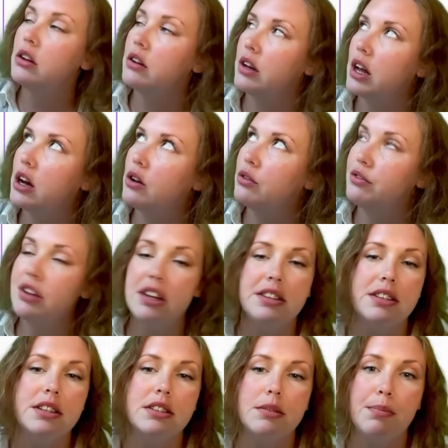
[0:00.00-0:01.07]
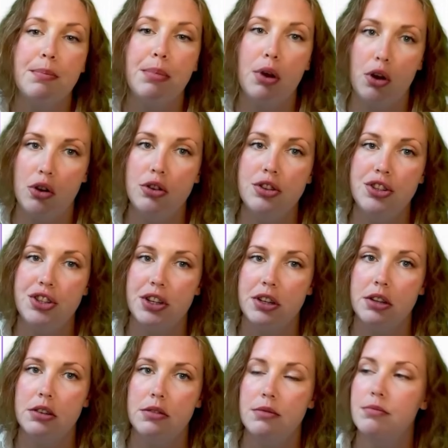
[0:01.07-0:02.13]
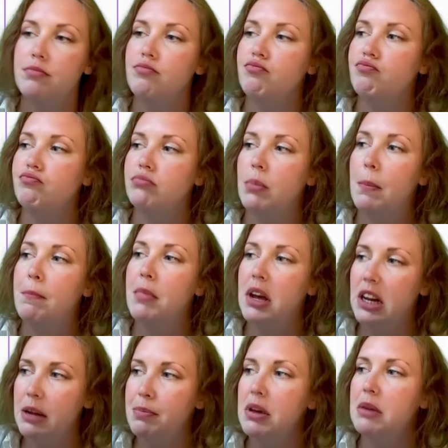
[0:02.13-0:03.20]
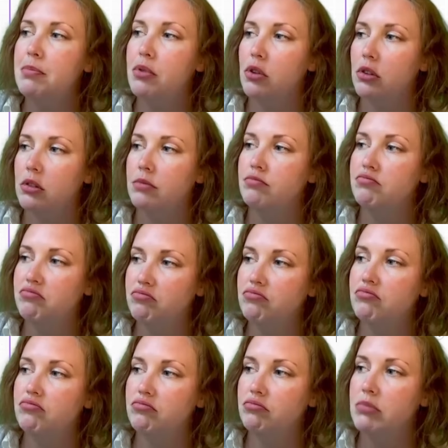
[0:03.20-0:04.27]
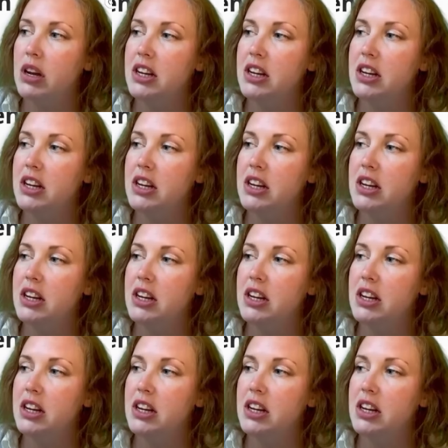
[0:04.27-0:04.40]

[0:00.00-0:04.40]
Now, this is a person. Many people, many